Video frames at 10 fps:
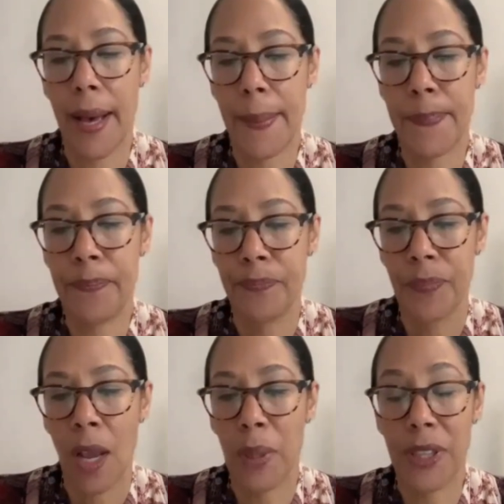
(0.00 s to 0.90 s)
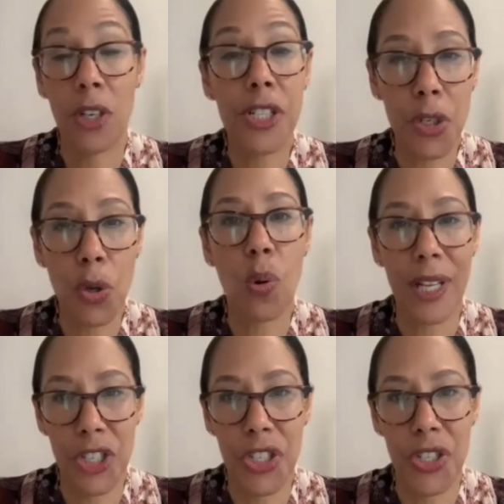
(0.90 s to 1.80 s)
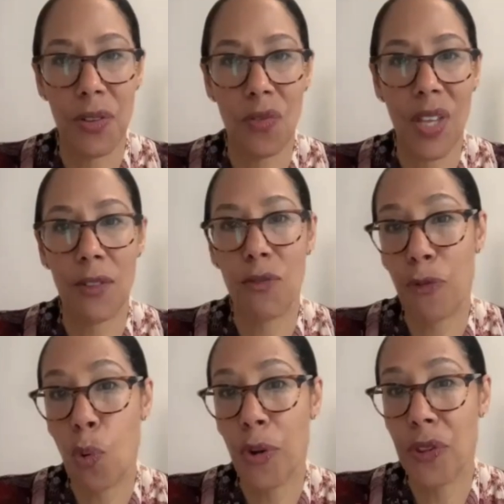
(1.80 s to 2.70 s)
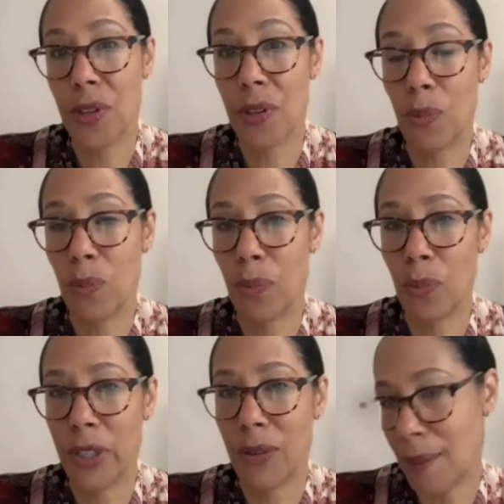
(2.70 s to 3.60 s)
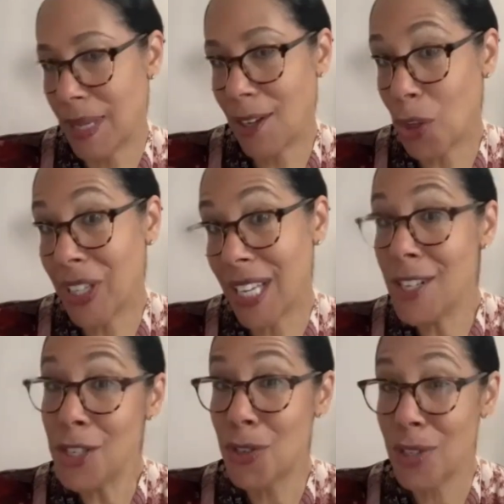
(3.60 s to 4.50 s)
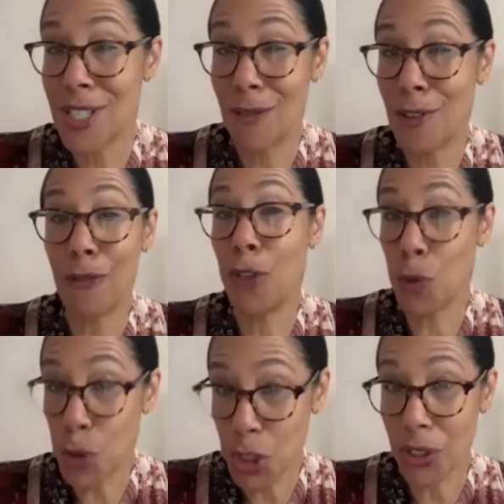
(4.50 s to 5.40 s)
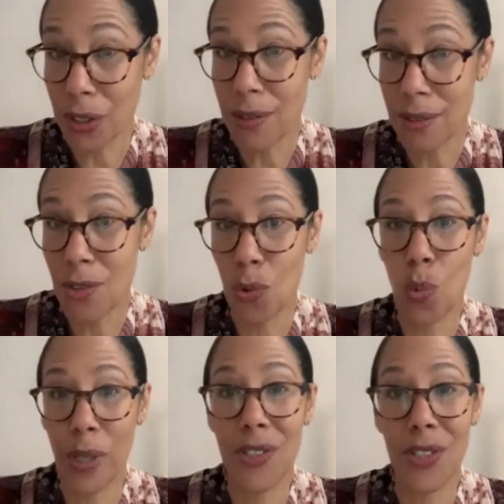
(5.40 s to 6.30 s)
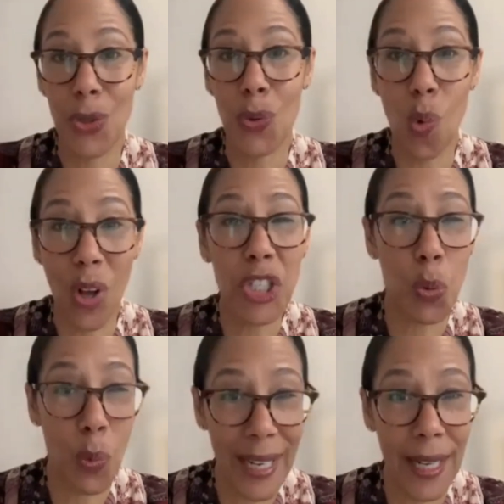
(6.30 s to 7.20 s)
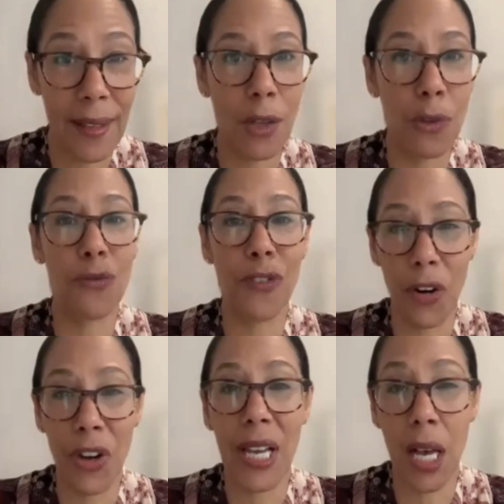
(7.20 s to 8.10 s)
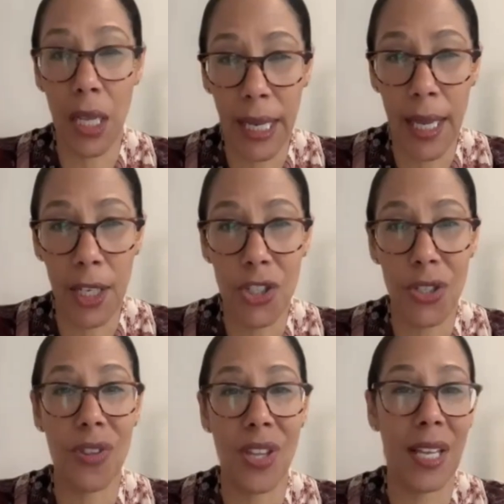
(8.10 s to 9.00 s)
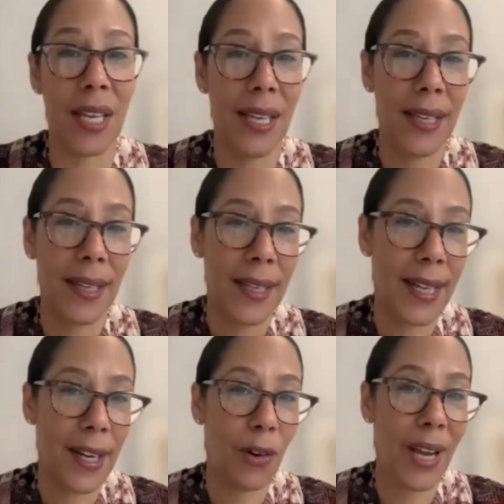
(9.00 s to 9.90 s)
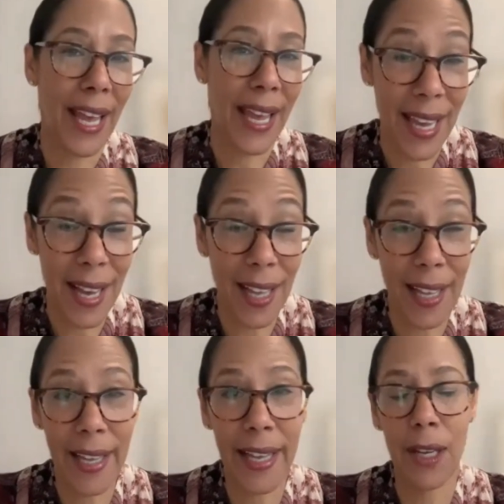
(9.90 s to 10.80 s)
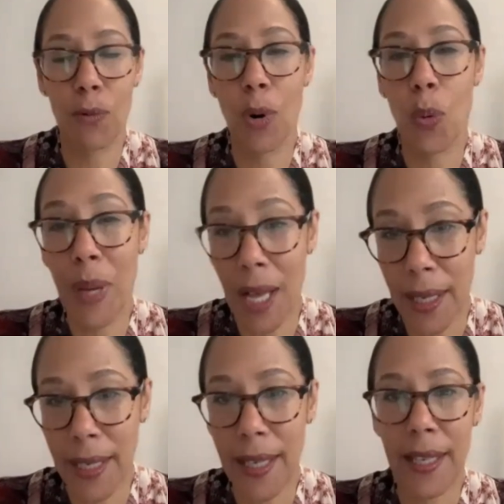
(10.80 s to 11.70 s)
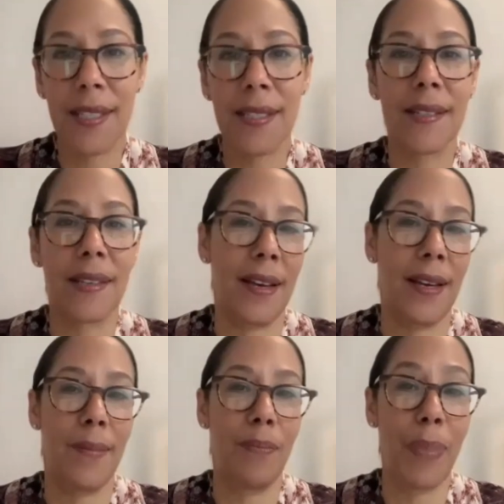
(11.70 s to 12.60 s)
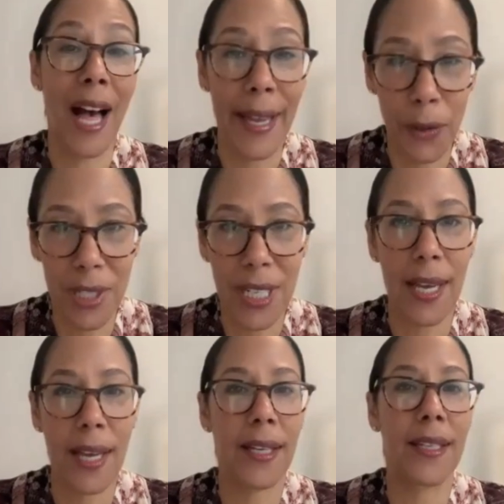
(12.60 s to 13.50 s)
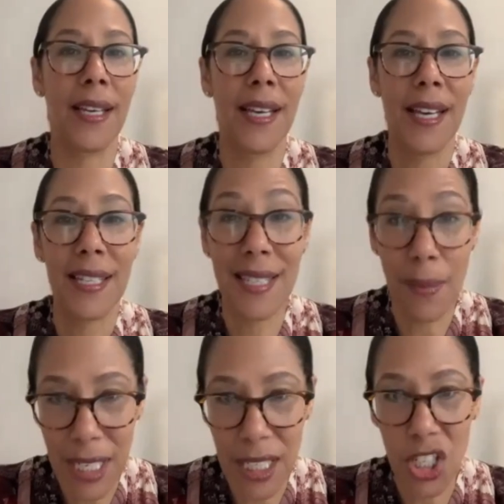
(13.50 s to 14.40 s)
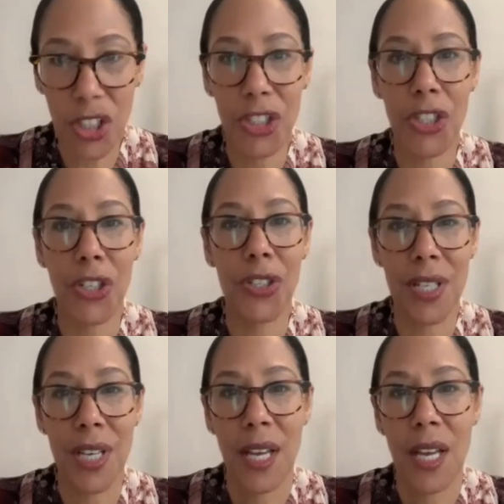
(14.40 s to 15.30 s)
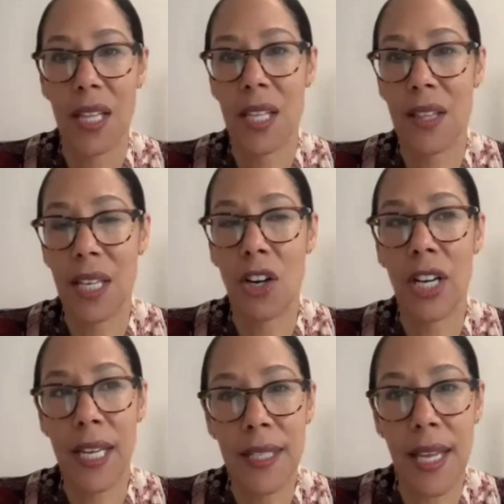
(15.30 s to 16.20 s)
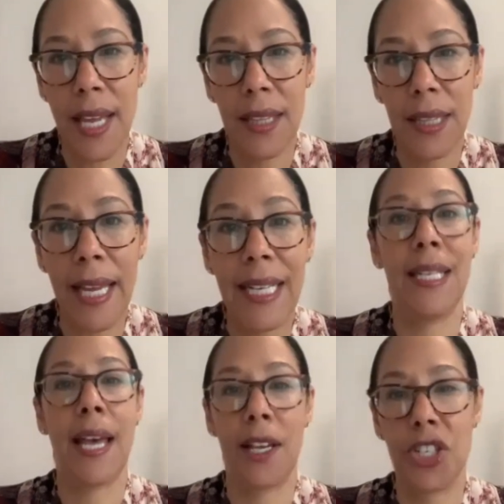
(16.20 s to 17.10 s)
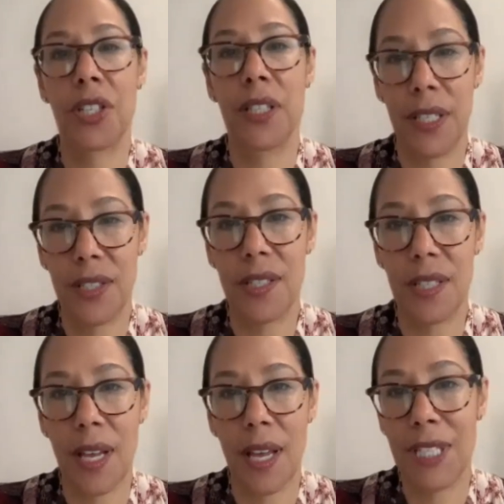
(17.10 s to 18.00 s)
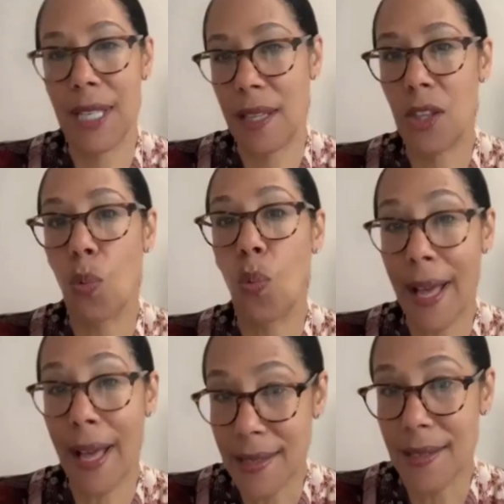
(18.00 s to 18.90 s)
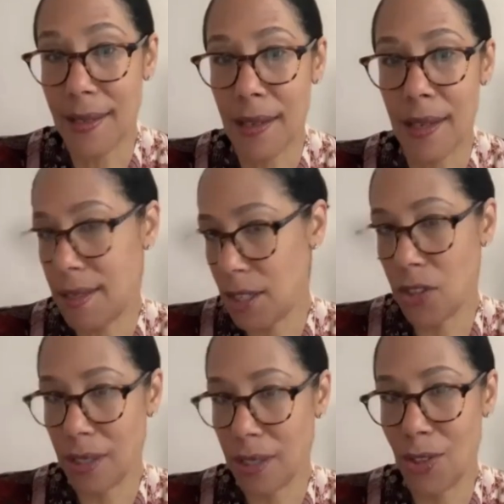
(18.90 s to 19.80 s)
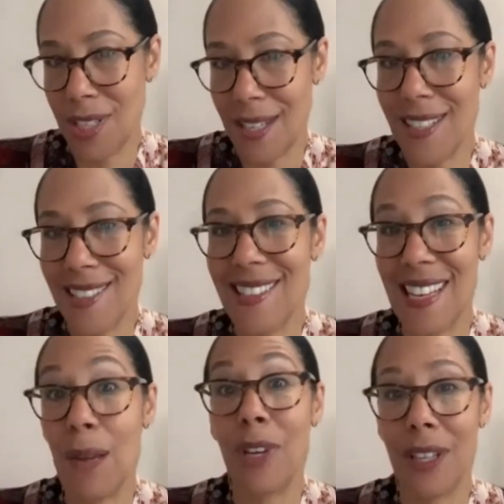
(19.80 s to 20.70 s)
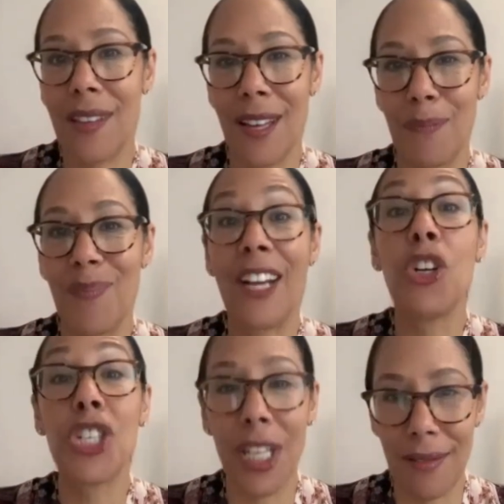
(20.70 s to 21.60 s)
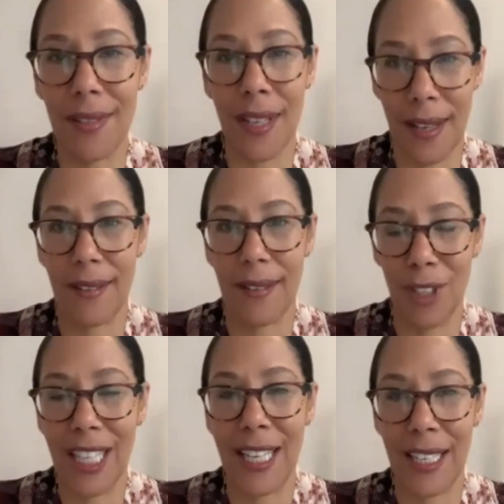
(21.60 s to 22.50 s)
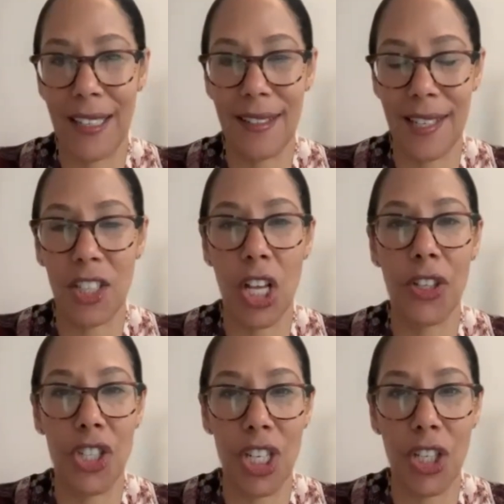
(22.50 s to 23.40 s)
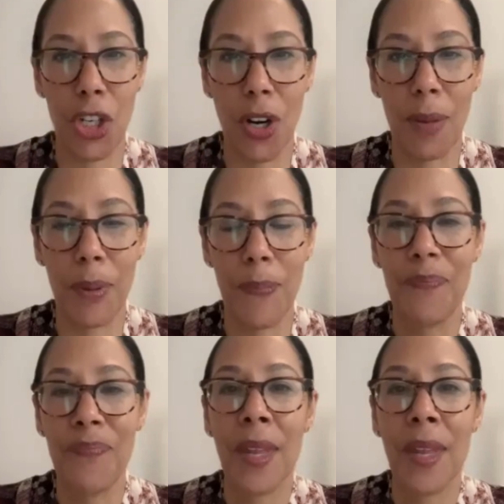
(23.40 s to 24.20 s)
But there is no question that for the what I might call the industries of the future, so the ones that you want to win in, those very cutting edge, so think, AI, robotics, biotech, semiconductors, that there is a light nationalist, I would say that the West, you see this the same with energy-related technology in Europe,